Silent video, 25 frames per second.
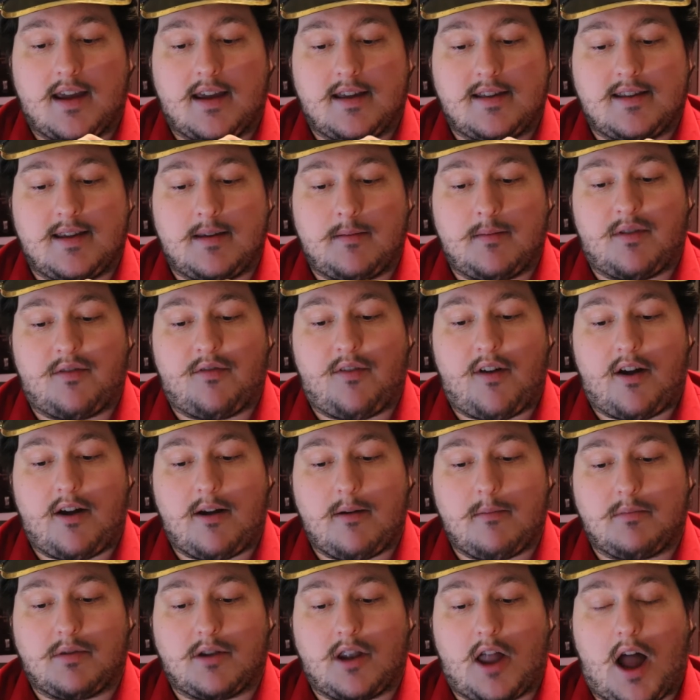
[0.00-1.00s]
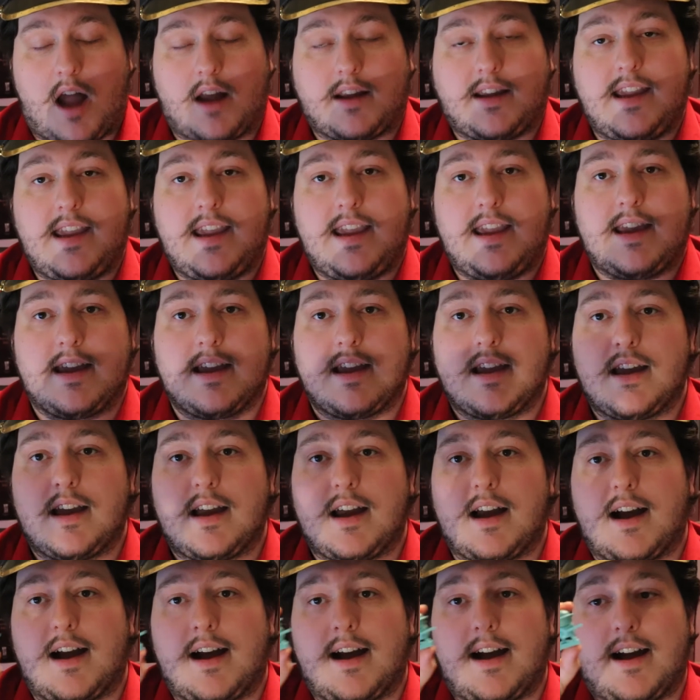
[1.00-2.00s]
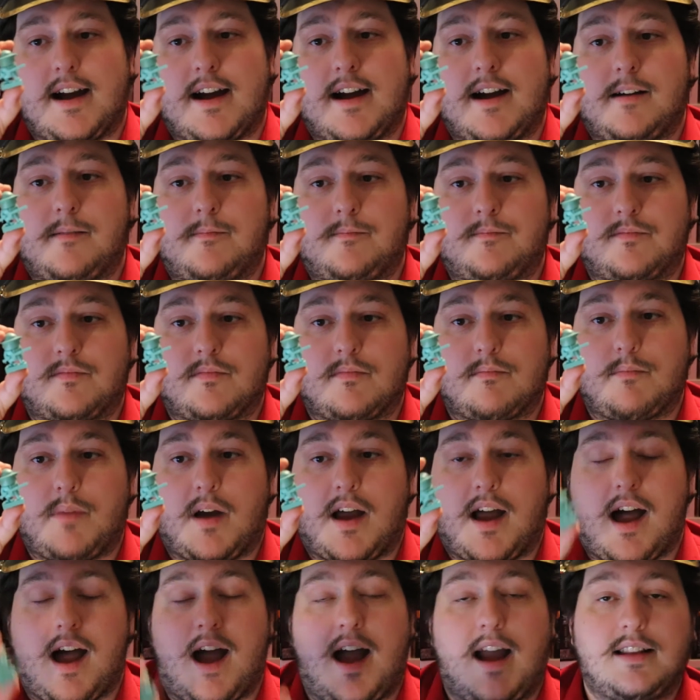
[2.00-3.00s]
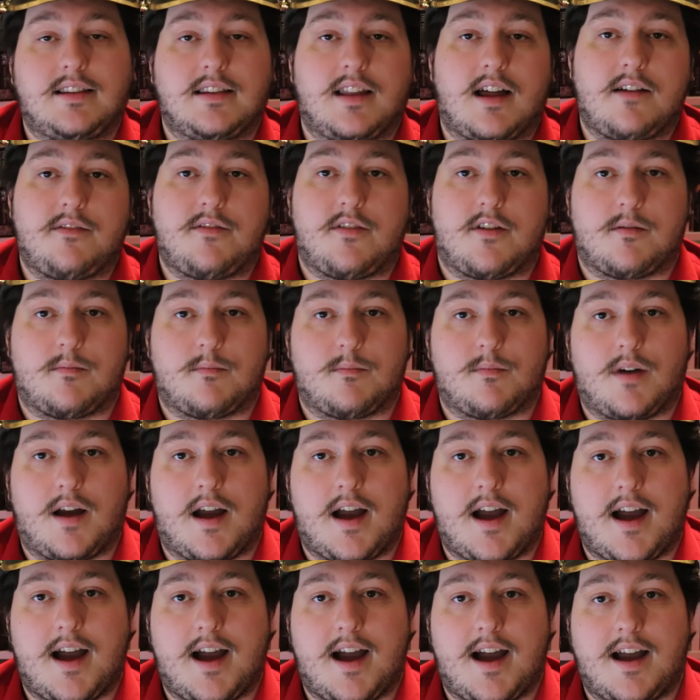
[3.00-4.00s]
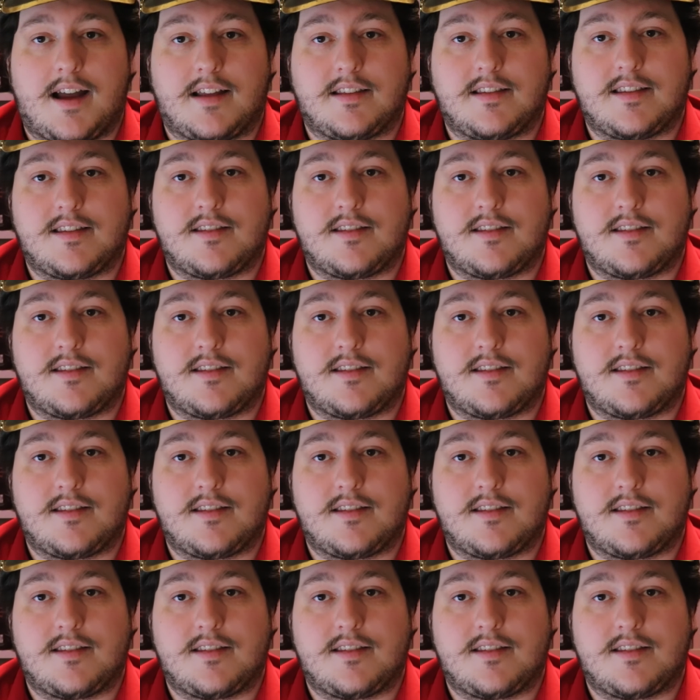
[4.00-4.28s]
He seems very blocky, but I love him.